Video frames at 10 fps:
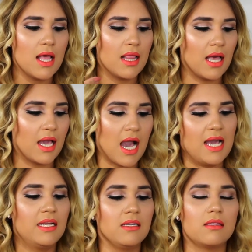Like,
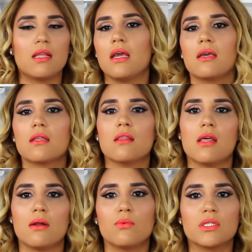I didn't think
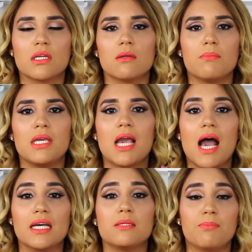that it was gonna be
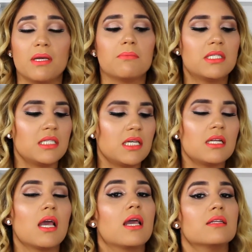as
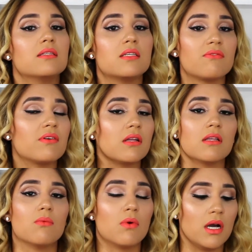pigmented, and it
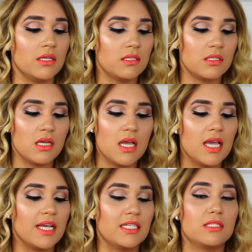definitely was.
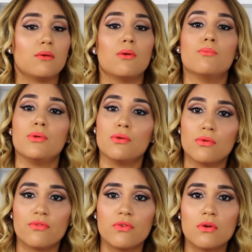It's
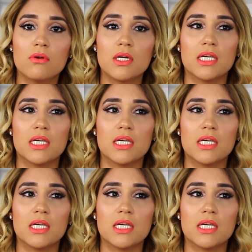beautiful.